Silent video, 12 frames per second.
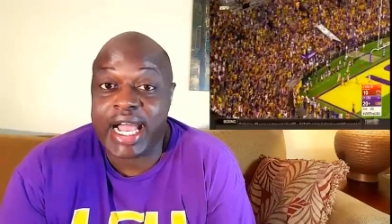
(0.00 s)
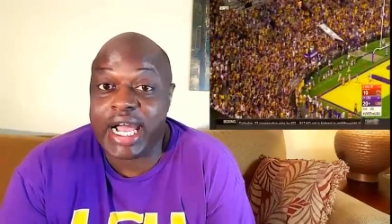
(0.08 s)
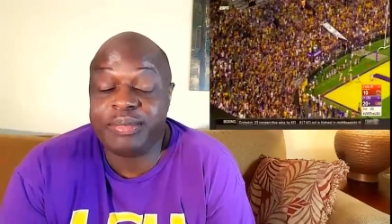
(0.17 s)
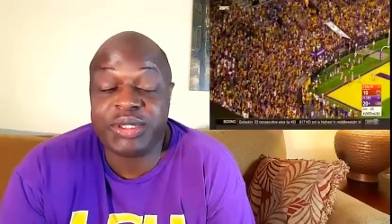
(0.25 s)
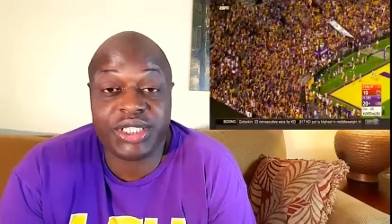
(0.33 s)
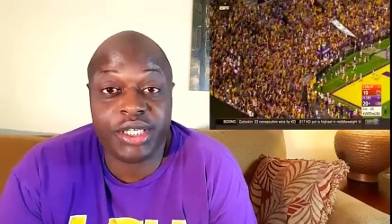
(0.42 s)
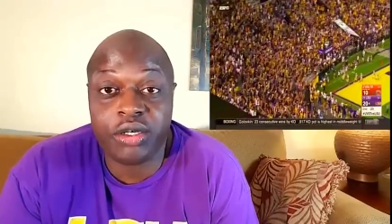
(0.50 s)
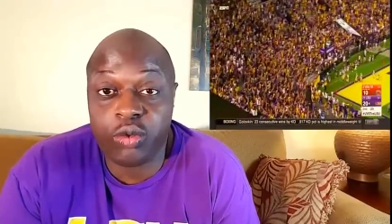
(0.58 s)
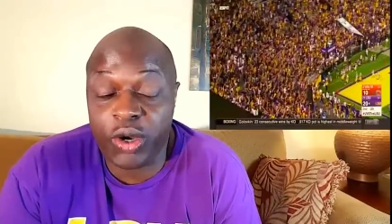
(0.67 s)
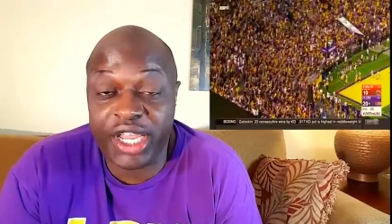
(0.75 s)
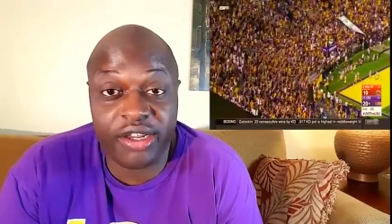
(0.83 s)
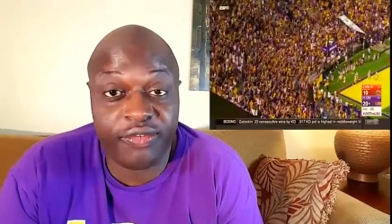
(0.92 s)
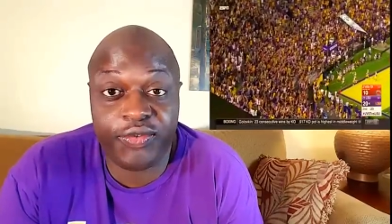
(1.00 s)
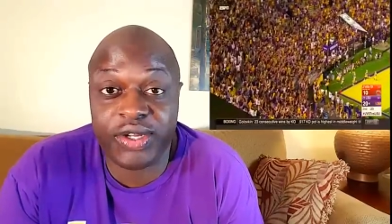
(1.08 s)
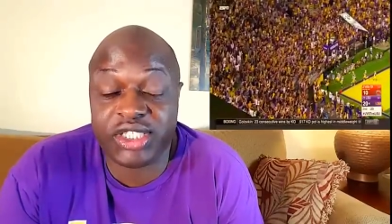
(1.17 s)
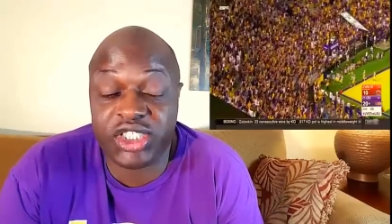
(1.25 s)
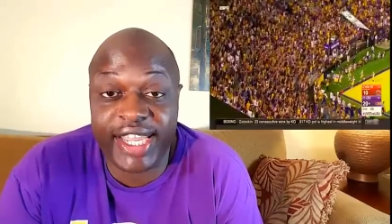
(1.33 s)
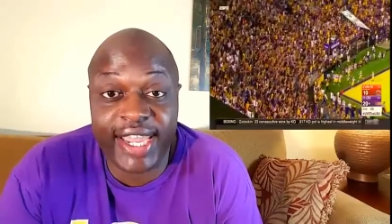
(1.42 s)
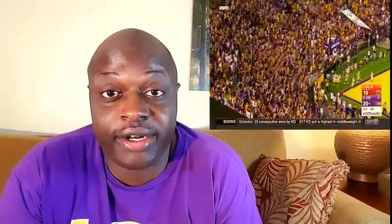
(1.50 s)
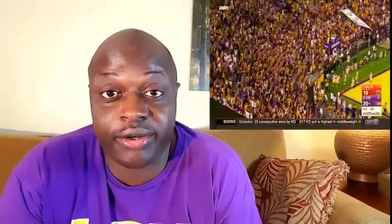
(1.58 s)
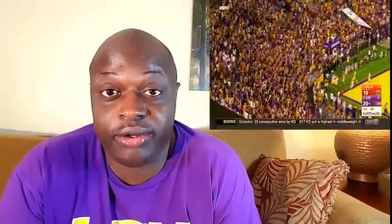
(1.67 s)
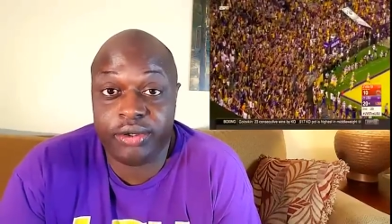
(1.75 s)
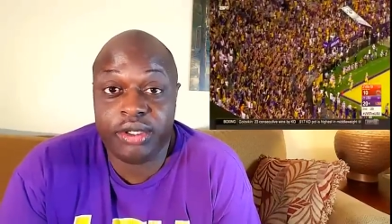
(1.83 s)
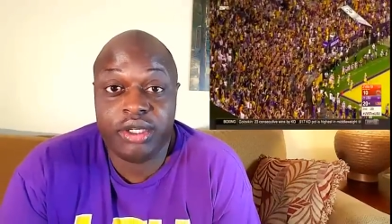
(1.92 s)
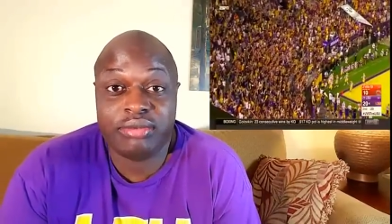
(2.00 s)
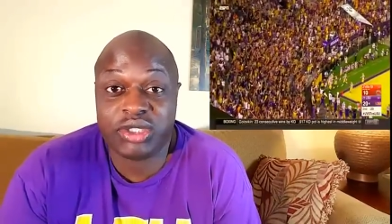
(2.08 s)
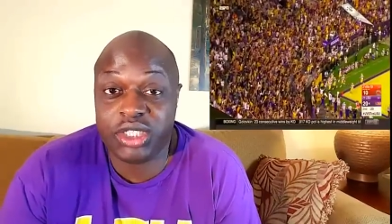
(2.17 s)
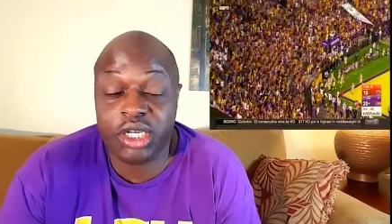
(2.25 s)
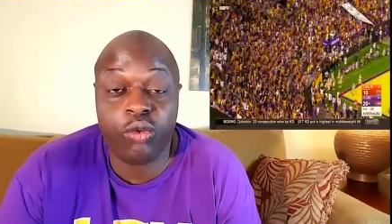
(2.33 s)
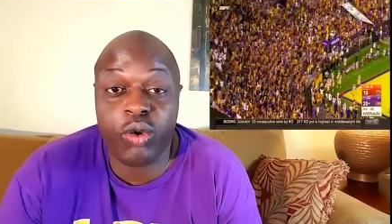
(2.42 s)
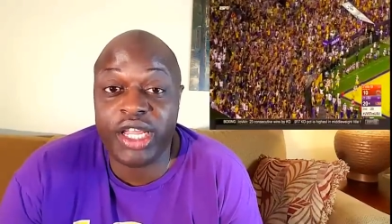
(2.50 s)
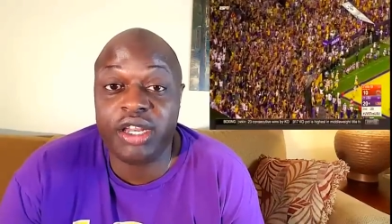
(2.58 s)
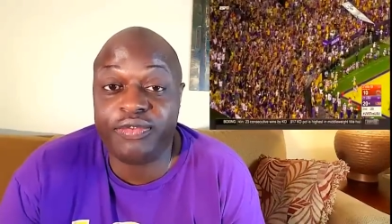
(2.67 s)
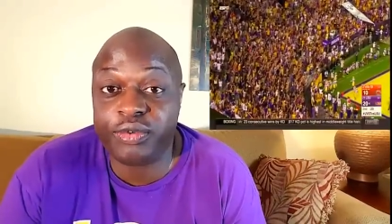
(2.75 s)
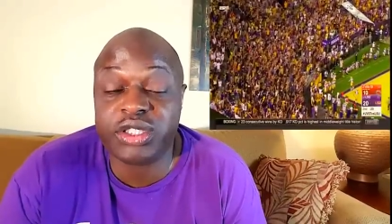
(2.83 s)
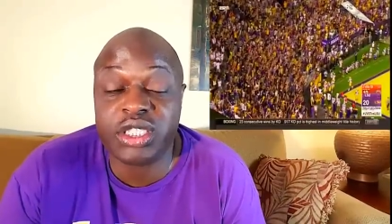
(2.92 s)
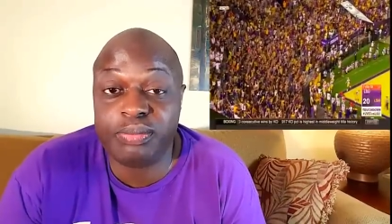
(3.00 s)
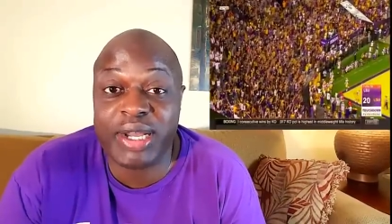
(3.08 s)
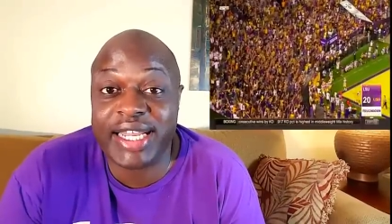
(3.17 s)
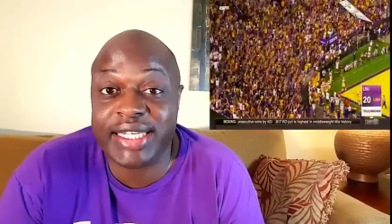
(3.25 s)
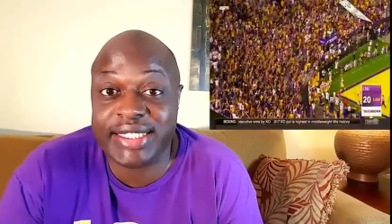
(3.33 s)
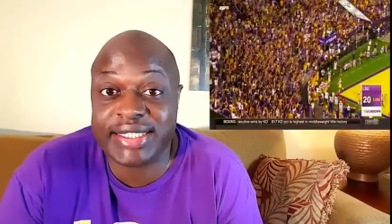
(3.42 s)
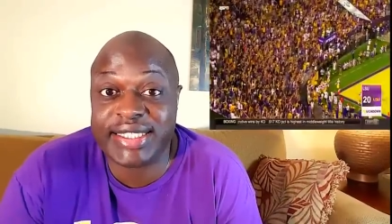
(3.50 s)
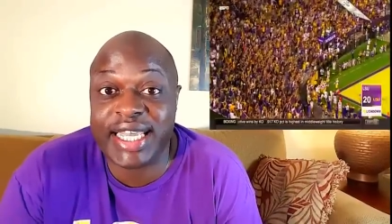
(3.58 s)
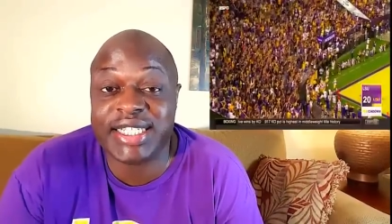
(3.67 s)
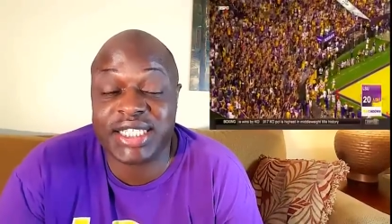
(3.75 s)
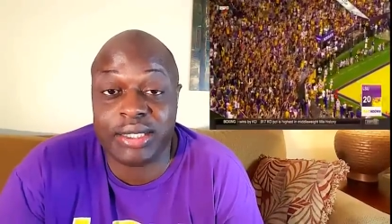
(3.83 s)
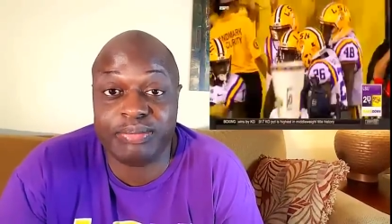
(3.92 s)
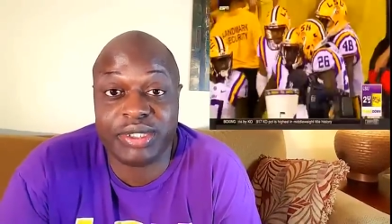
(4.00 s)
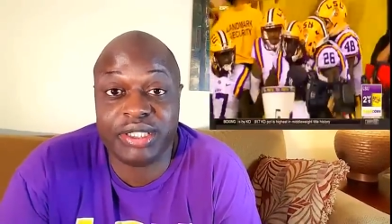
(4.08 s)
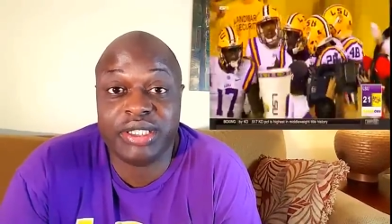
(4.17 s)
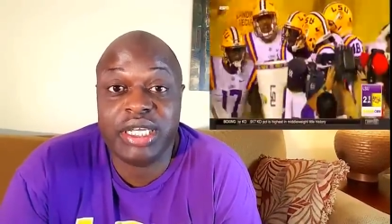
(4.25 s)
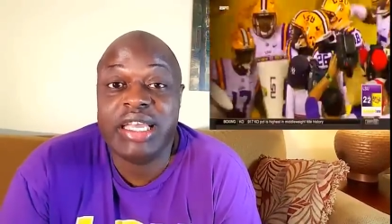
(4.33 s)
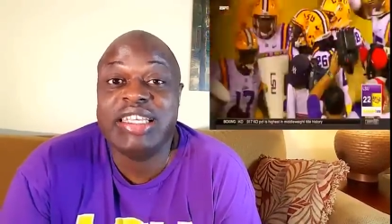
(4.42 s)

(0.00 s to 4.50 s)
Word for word: I'm still waiting for the chatter. Still waiting for somebody to say something.